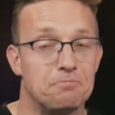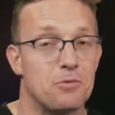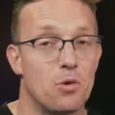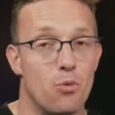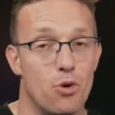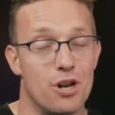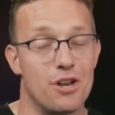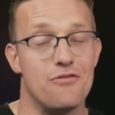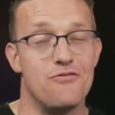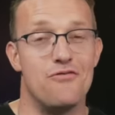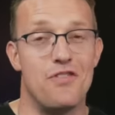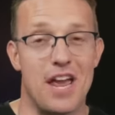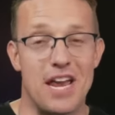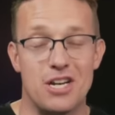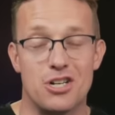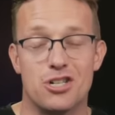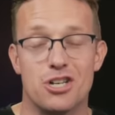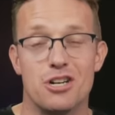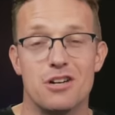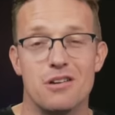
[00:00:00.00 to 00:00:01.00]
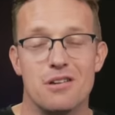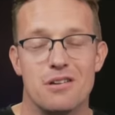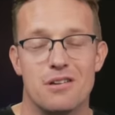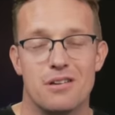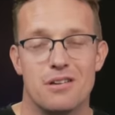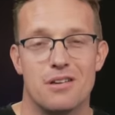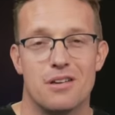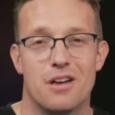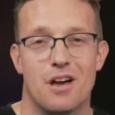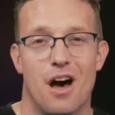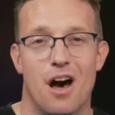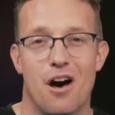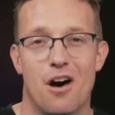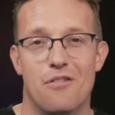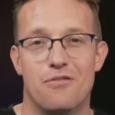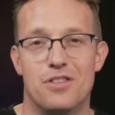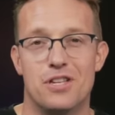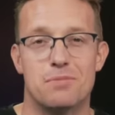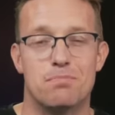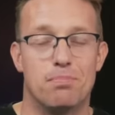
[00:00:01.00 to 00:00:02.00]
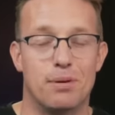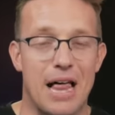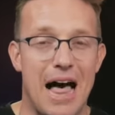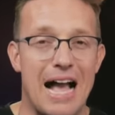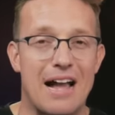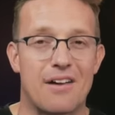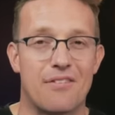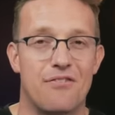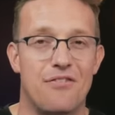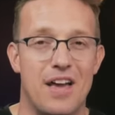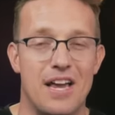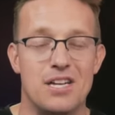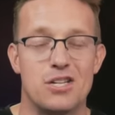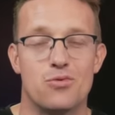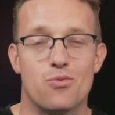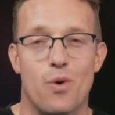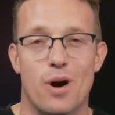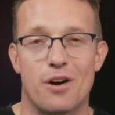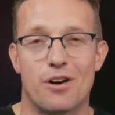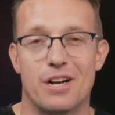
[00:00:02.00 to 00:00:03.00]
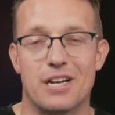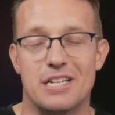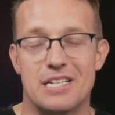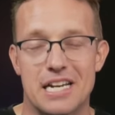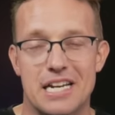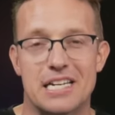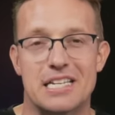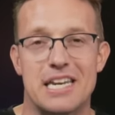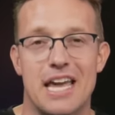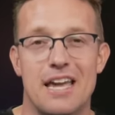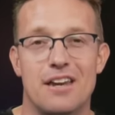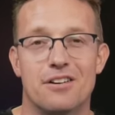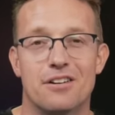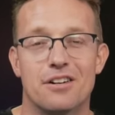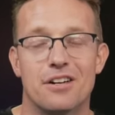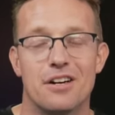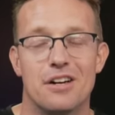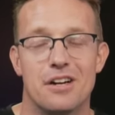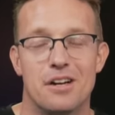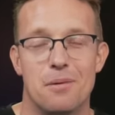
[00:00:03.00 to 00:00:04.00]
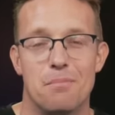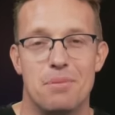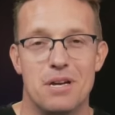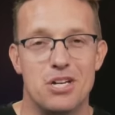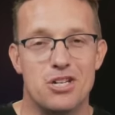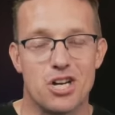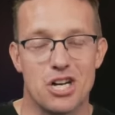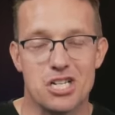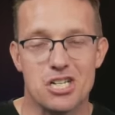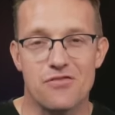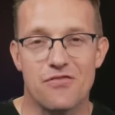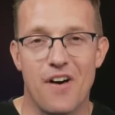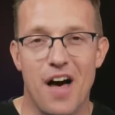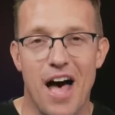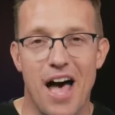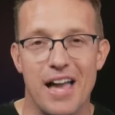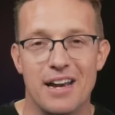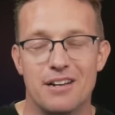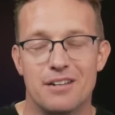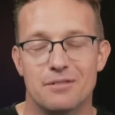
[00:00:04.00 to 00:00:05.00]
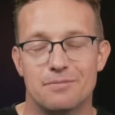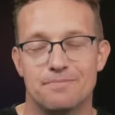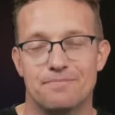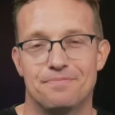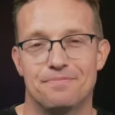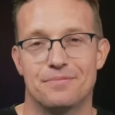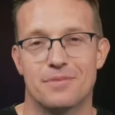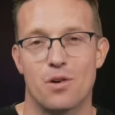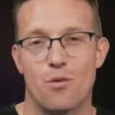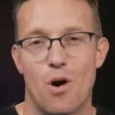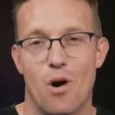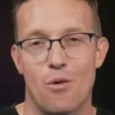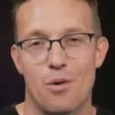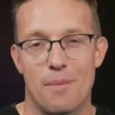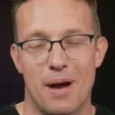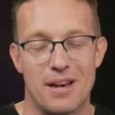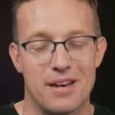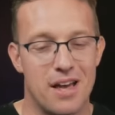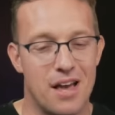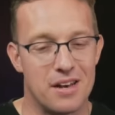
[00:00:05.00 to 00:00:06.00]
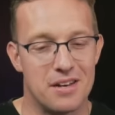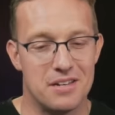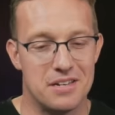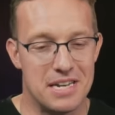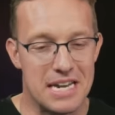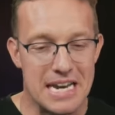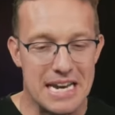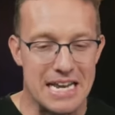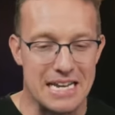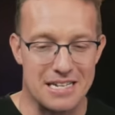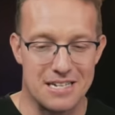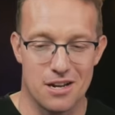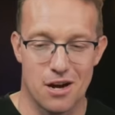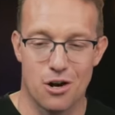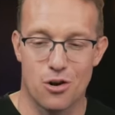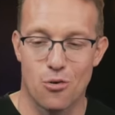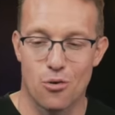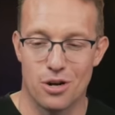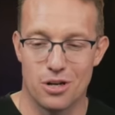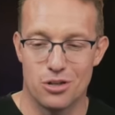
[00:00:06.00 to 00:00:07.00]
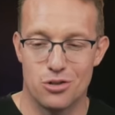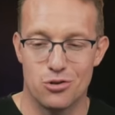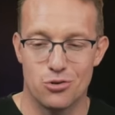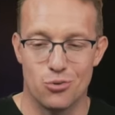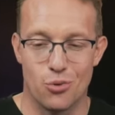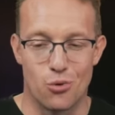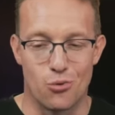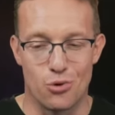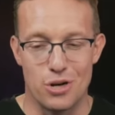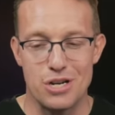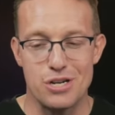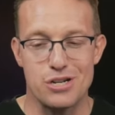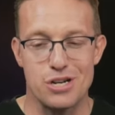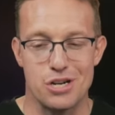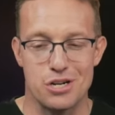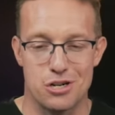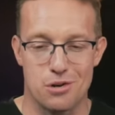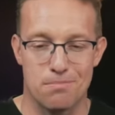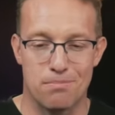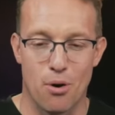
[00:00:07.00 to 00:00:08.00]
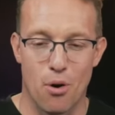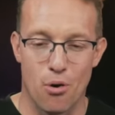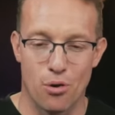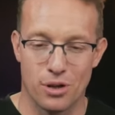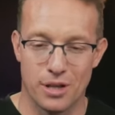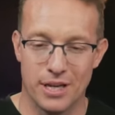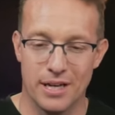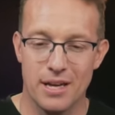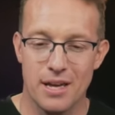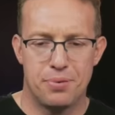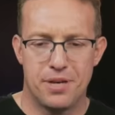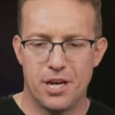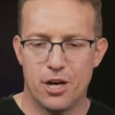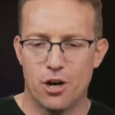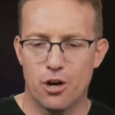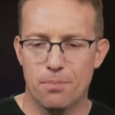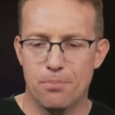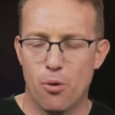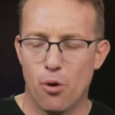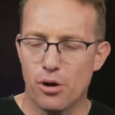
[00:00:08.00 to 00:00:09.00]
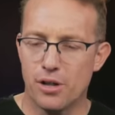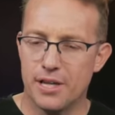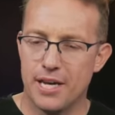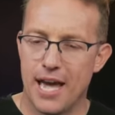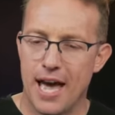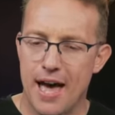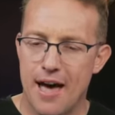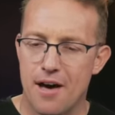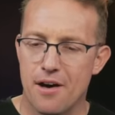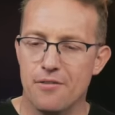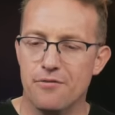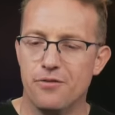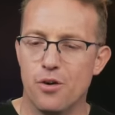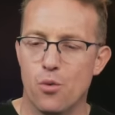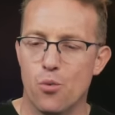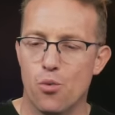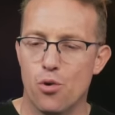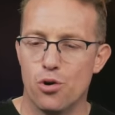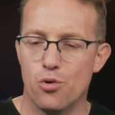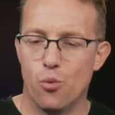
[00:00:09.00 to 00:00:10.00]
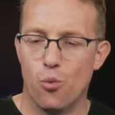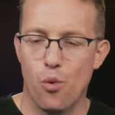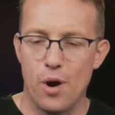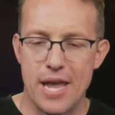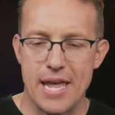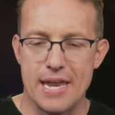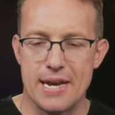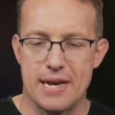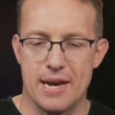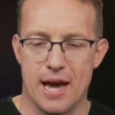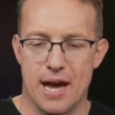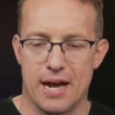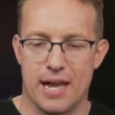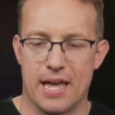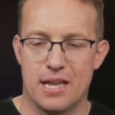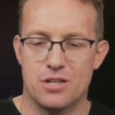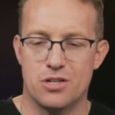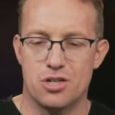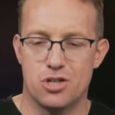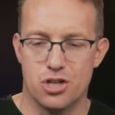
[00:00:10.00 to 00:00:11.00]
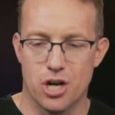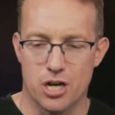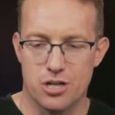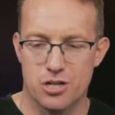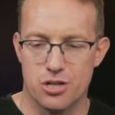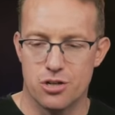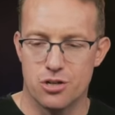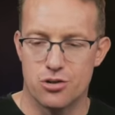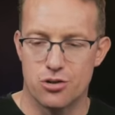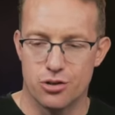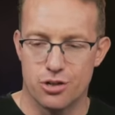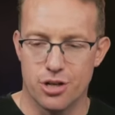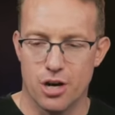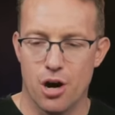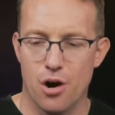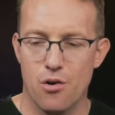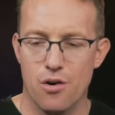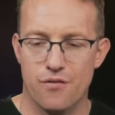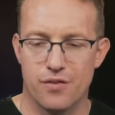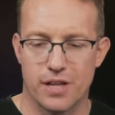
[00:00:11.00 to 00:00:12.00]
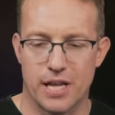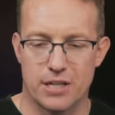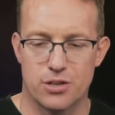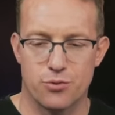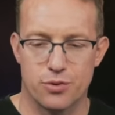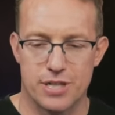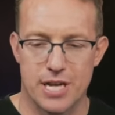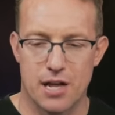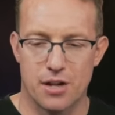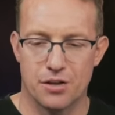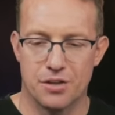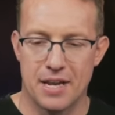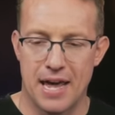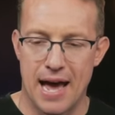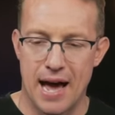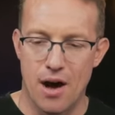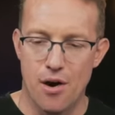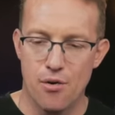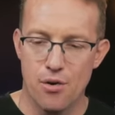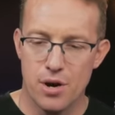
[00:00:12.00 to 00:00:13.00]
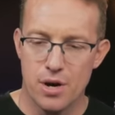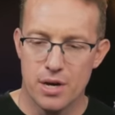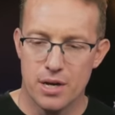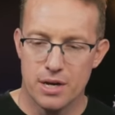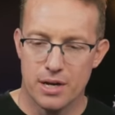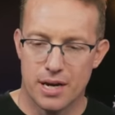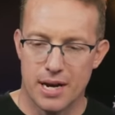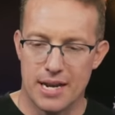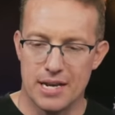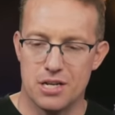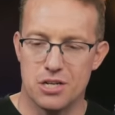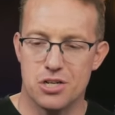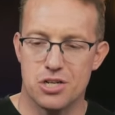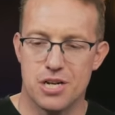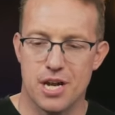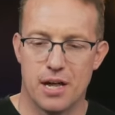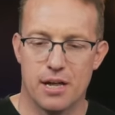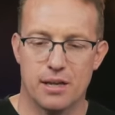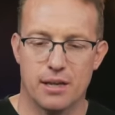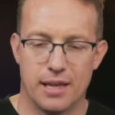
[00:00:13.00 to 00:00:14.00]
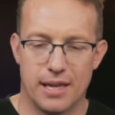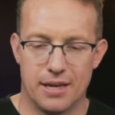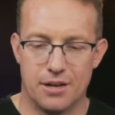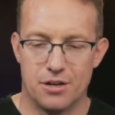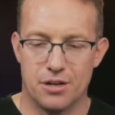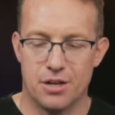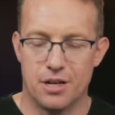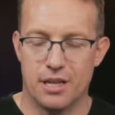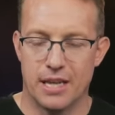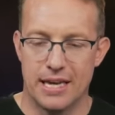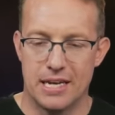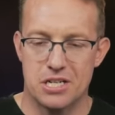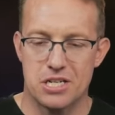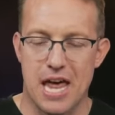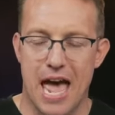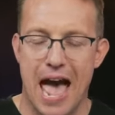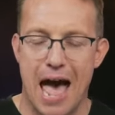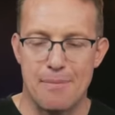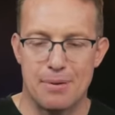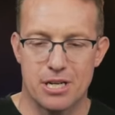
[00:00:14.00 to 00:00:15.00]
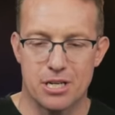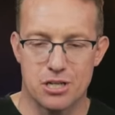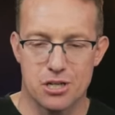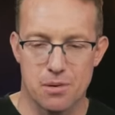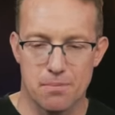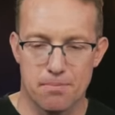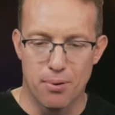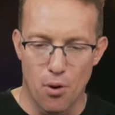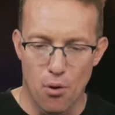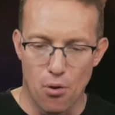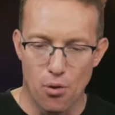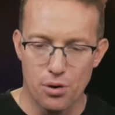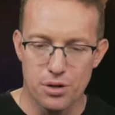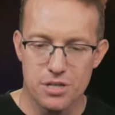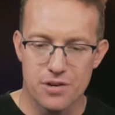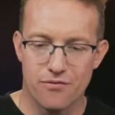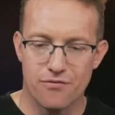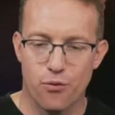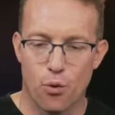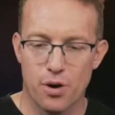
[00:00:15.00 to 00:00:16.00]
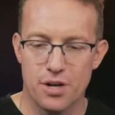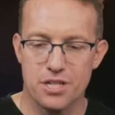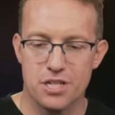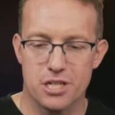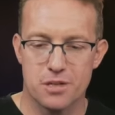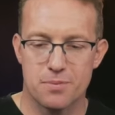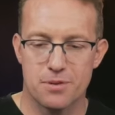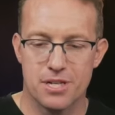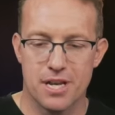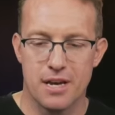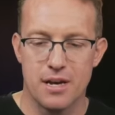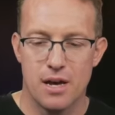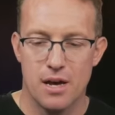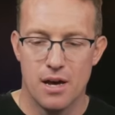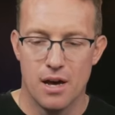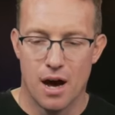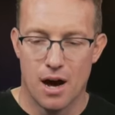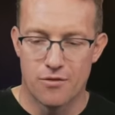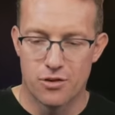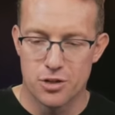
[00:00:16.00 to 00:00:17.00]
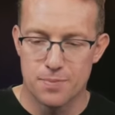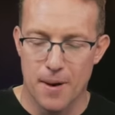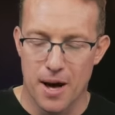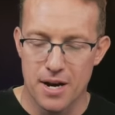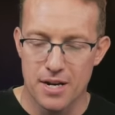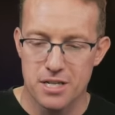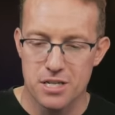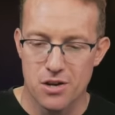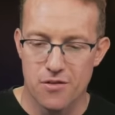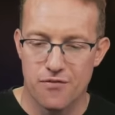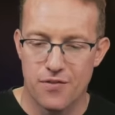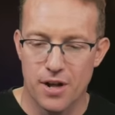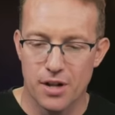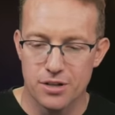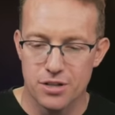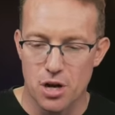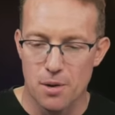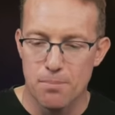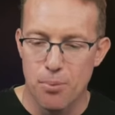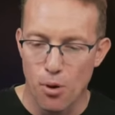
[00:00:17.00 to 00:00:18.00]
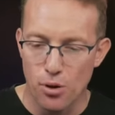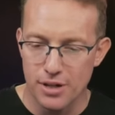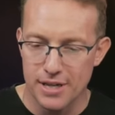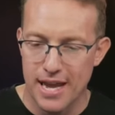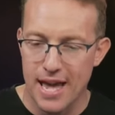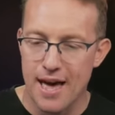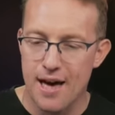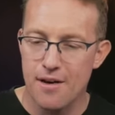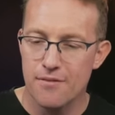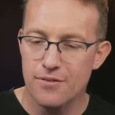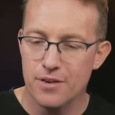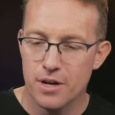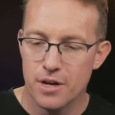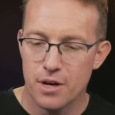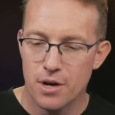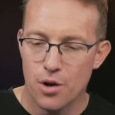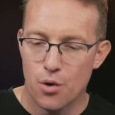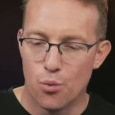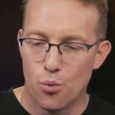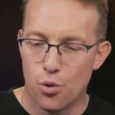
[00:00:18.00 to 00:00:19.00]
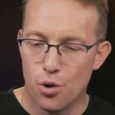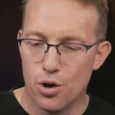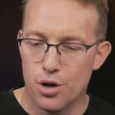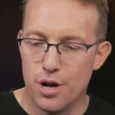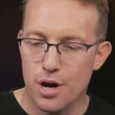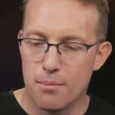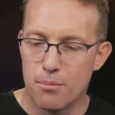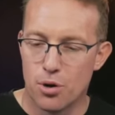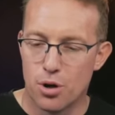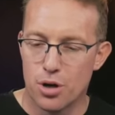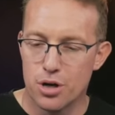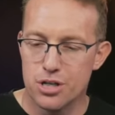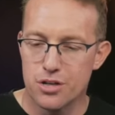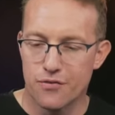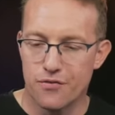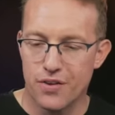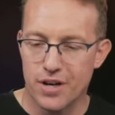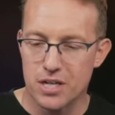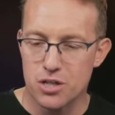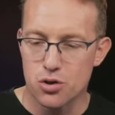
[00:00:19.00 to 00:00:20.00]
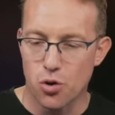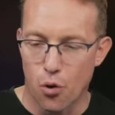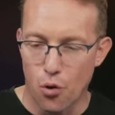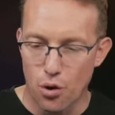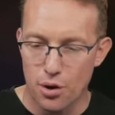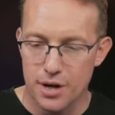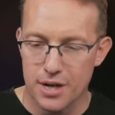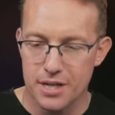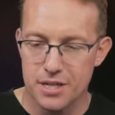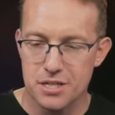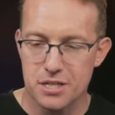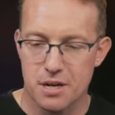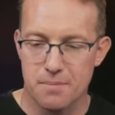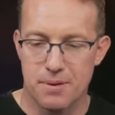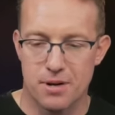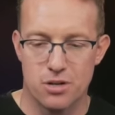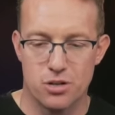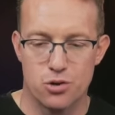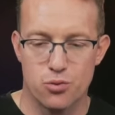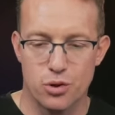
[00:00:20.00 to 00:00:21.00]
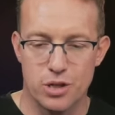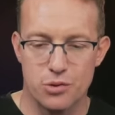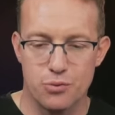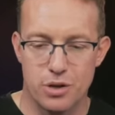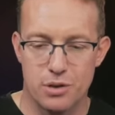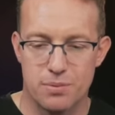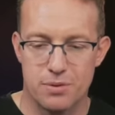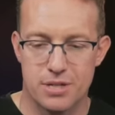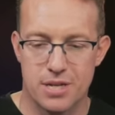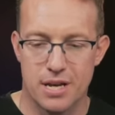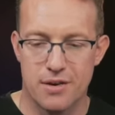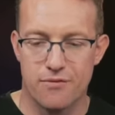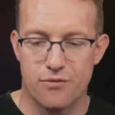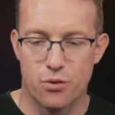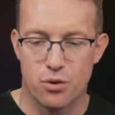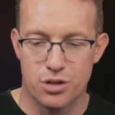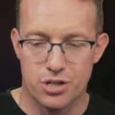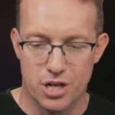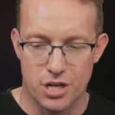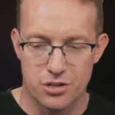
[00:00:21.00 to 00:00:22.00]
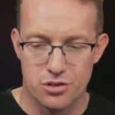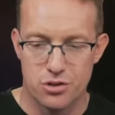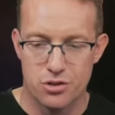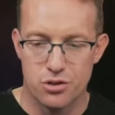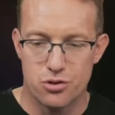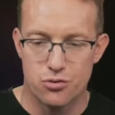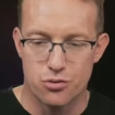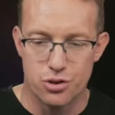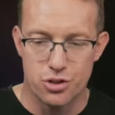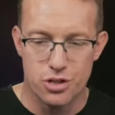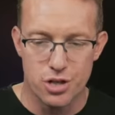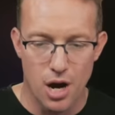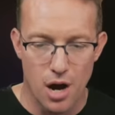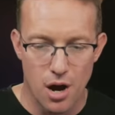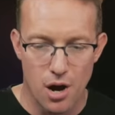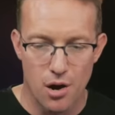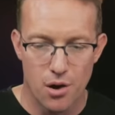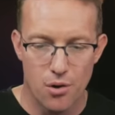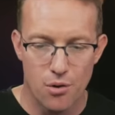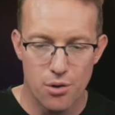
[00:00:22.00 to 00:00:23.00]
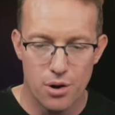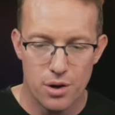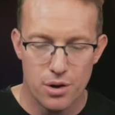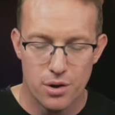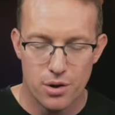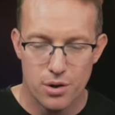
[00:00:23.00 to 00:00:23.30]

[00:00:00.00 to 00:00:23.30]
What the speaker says: would invasion of this blackface wearing dictator be justified? Well, we might not need it, according to recent polling. Pierre Poilievre would win against Justin Trudeau if election was held now. Canadians tell latest Abacus poll. Some 46% of respondents felt Poilievre would emerge victorious compared to 21% for Justin Trudeau.